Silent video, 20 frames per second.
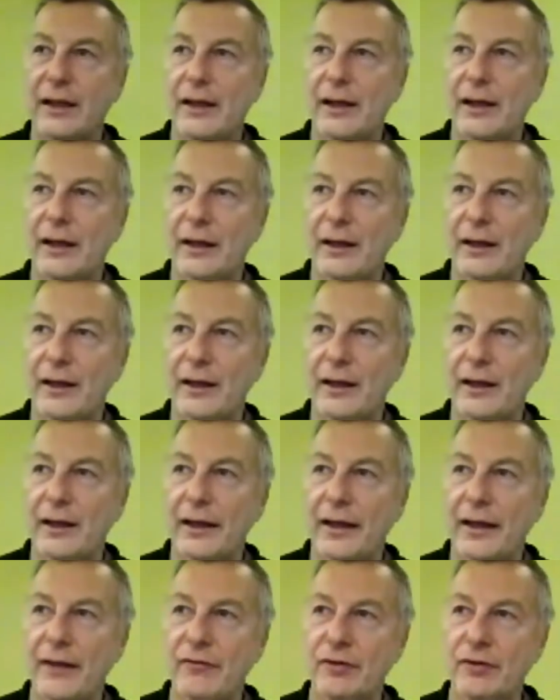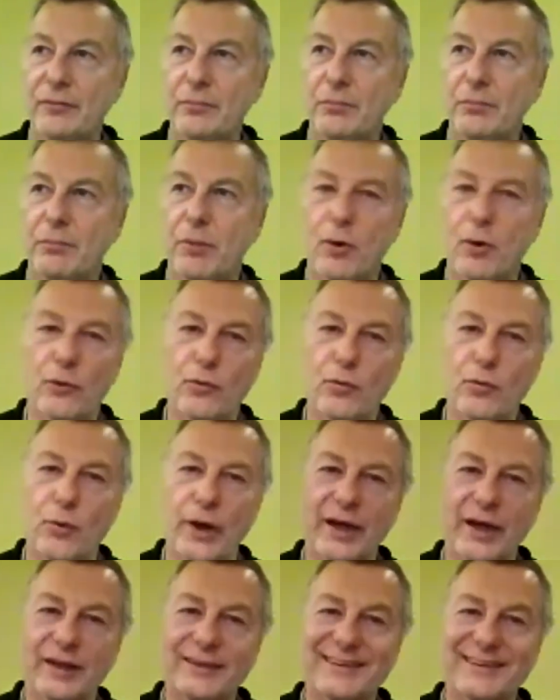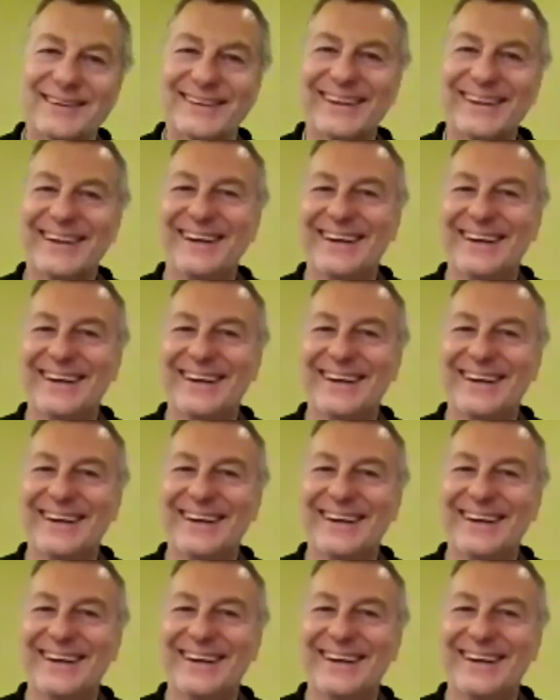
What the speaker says: have it both ways.